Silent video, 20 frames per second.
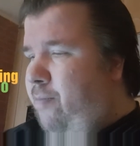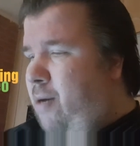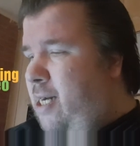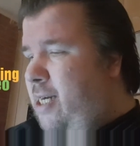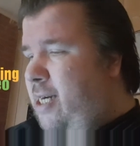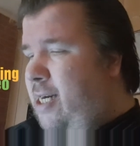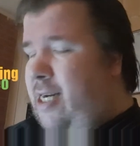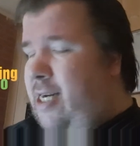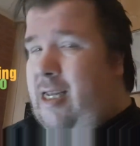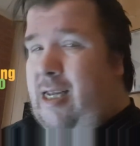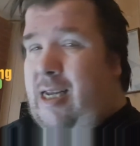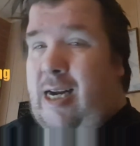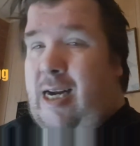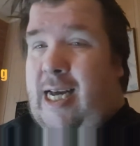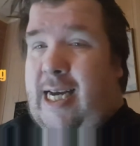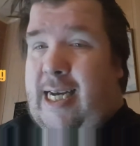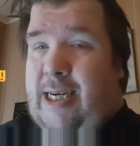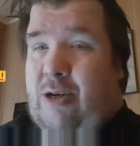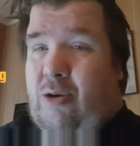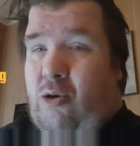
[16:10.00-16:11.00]
But
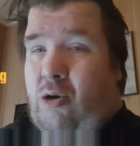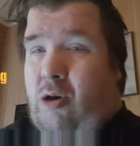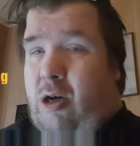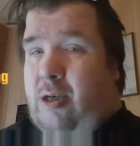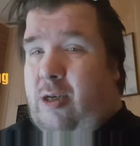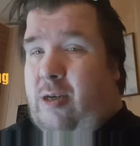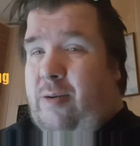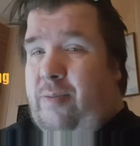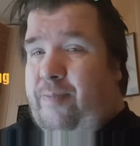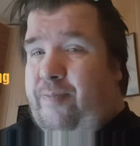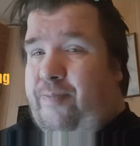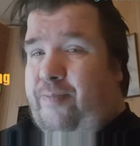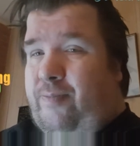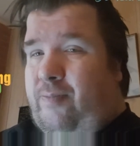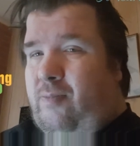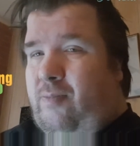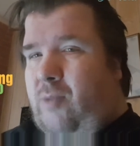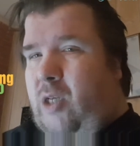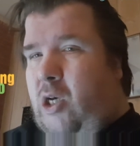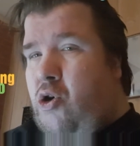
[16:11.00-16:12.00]
later on,
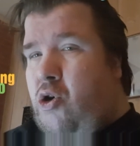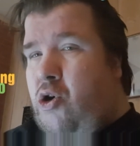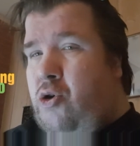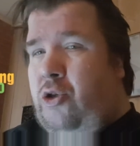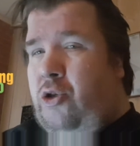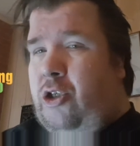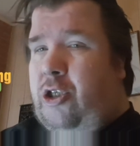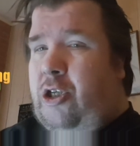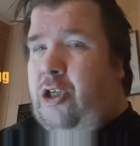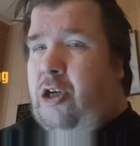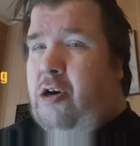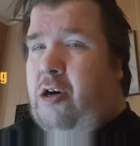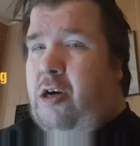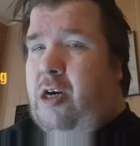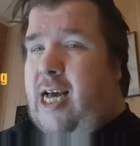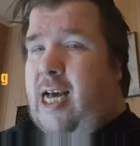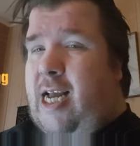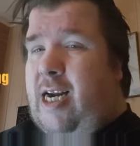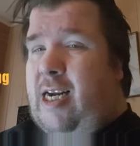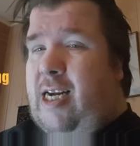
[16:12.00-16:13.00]
Rooster
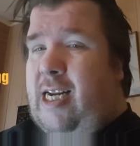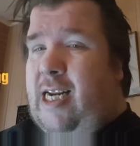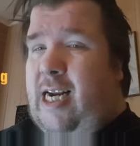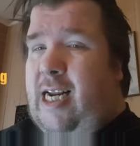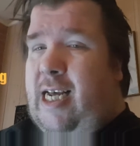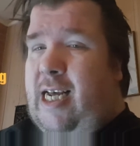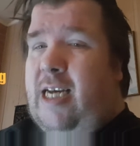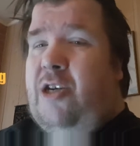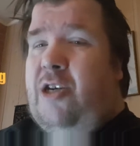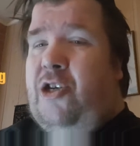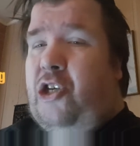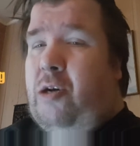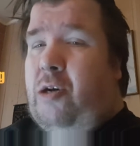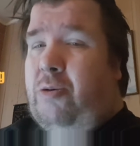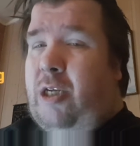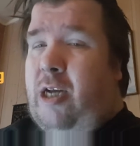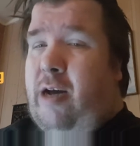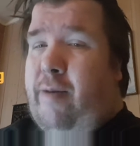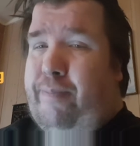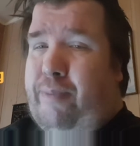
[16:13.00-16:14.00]
and Lily
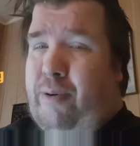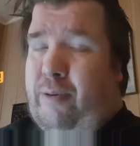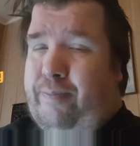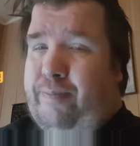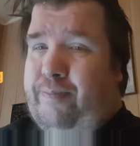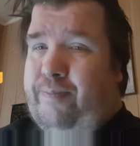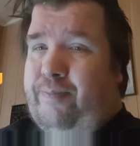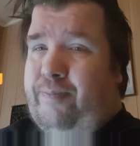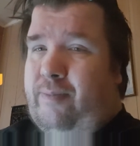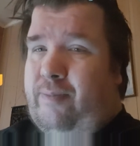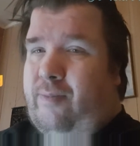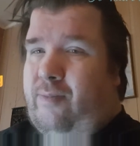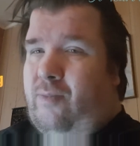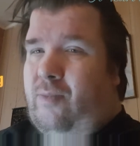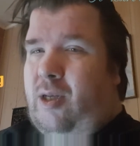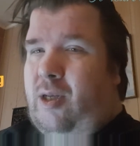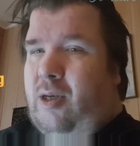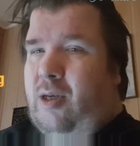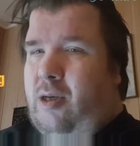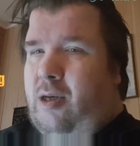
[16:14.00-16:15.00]
shows up
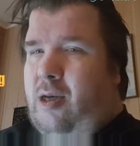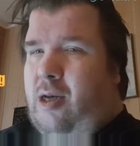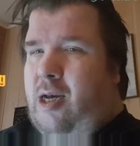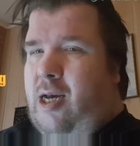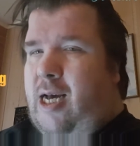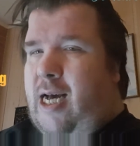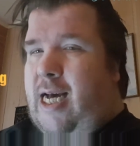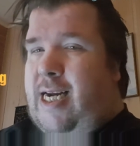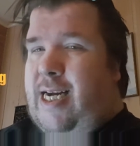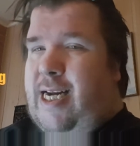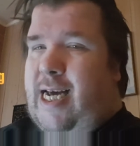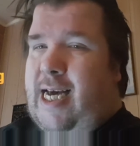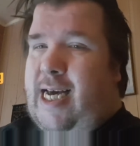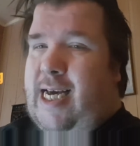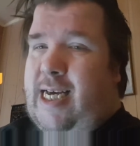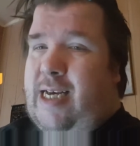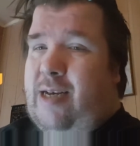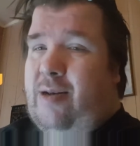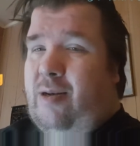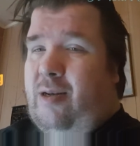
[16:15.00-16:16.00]
and
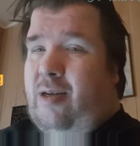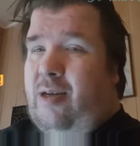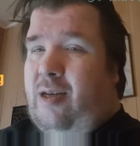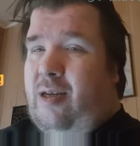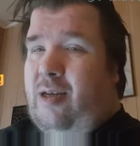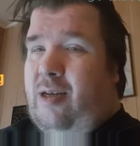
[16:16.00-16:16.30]
they